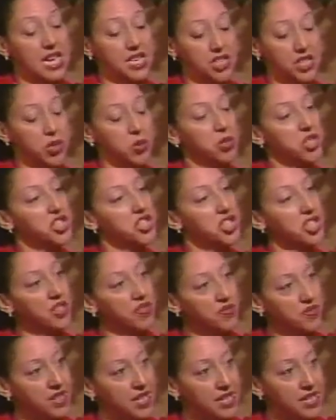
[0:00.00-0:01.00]
And so what
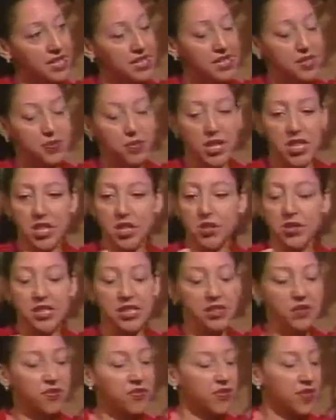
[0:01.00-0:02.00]
she finds by
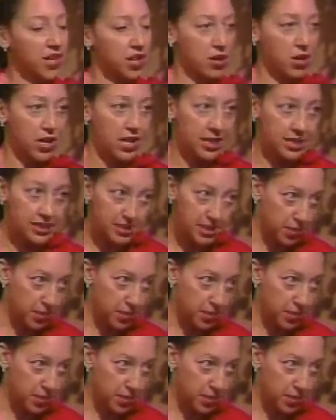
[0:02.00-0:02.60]
using very